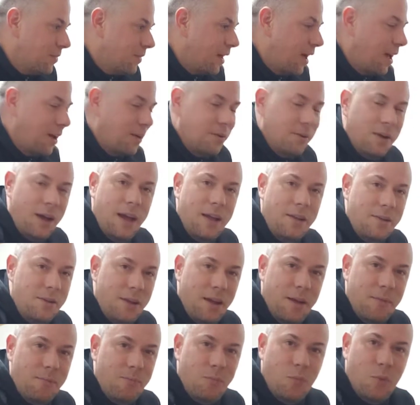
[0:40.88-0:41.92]
I don't know. I
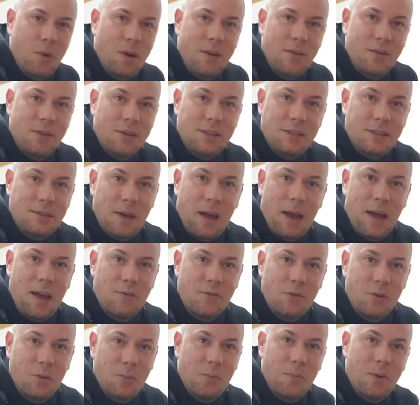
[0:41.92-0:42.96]
whatever. It doesn't. I
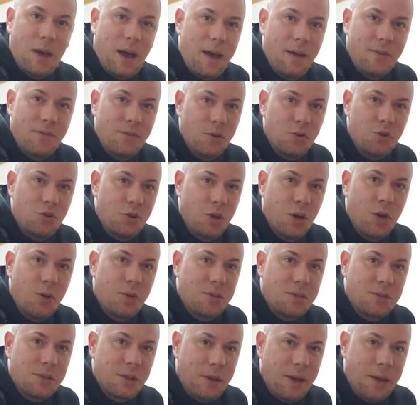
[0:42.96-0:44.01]
have no. I have no
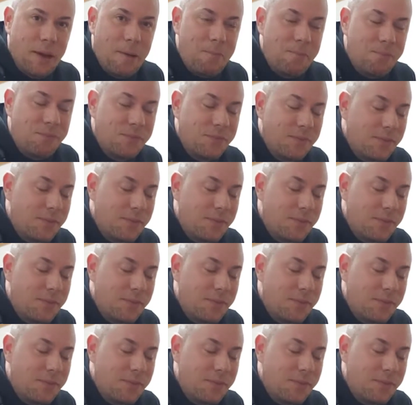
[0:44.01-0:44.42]
jokes. Okay.